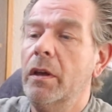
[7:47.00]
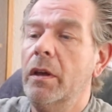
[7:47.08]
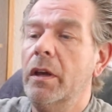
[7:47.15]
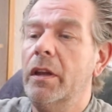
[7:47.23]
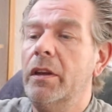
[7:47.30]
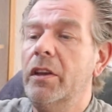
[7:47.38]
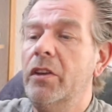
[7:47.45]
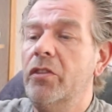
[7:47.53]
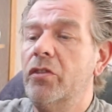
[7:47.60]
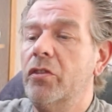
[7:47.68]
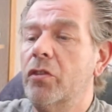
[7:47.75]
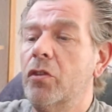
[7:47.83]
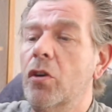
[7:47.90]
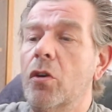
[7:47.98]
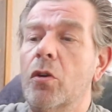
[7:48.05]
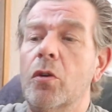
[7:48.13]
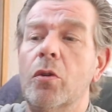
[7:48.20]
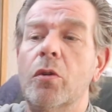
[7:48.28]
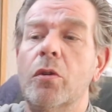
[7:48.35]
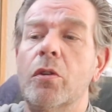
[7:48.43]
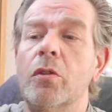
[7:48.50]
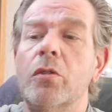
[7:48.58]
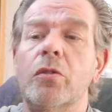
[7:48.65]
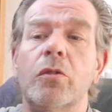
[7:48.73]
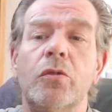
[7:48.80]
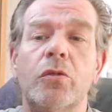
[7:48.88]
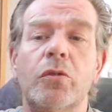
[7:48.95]
And these go
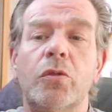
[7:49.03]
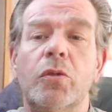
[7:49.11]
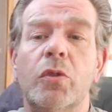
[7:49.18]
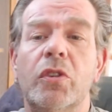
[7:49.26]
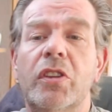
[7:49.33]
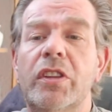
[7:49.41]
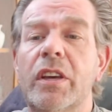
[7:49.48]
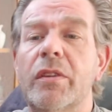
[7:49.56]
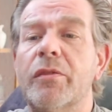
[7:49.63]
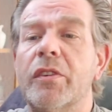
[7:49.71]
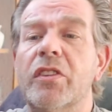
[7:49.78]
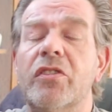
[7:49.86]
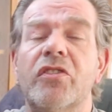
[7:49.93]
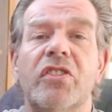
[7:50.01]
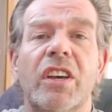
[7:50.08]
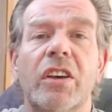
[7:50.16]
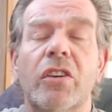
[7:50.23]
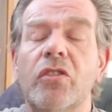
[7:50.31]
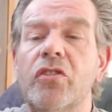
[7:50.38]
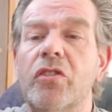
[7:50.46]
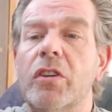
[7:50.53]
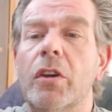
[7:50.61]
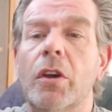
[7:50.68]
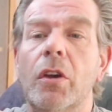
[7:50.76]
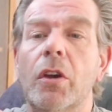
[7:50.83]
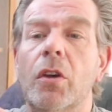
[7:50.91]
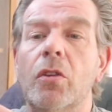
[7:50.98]
to the different cells
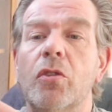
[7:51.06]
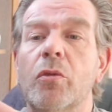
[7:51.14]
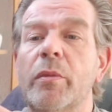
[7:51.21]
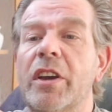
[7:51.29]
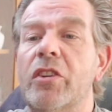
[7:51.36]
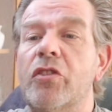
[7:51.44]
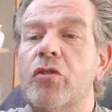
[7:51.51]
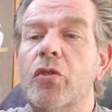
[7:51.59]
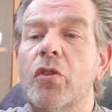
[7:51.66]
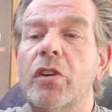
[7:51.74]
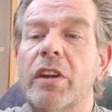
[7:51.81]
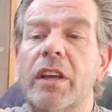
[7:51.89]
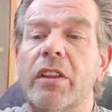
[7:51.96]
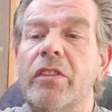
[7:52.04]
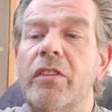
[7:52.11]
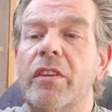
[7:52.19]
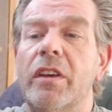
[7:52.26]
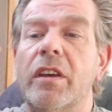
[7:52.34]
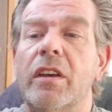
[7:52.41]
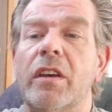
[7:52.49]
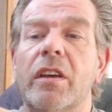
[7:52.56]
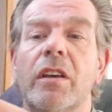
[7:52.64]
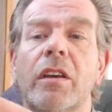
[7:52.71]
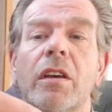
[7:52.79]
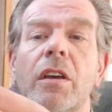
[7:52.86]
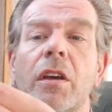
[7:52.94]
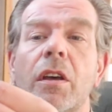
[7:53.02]
to make sure that
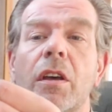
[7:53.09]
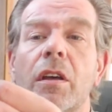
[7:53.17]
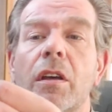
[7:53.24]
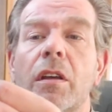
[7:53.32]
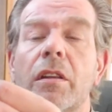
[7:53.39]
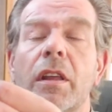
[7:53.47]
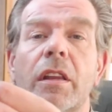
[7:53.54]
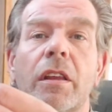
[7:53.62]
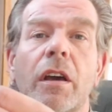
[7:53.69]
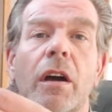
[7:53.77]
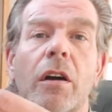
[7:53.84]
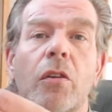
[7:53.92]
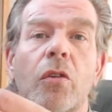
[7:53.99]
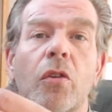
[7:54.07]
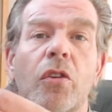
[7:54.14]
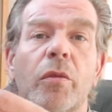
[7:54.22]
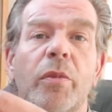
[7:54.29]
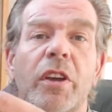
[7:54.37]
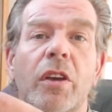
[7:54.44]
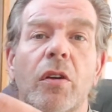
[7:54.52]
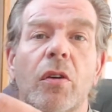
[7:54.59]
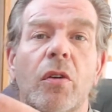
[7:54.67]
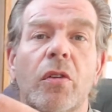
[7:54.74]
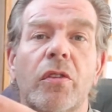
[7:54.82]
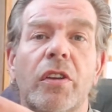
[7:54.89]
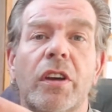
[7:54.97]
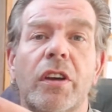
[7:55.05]
that they are gonna be
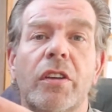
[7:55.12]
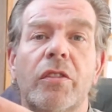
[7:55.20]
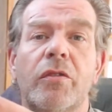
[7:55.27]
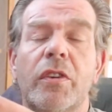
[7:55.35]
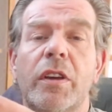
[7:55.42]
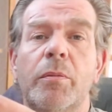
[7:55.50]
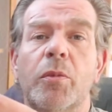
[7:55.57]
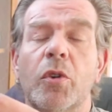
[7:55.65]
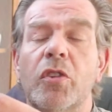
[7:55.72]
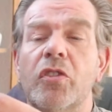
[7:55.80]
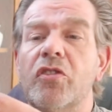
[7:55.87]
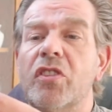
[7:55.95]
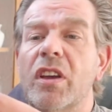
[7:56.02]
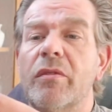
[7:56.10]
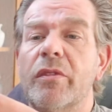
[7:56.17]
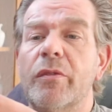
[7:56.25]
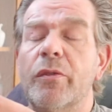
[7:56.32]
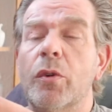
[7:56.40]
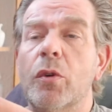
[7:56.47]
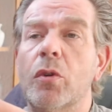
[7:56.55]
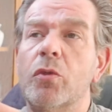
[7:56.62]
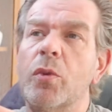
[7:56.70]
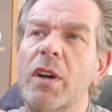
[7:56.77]
on 3.7 volts.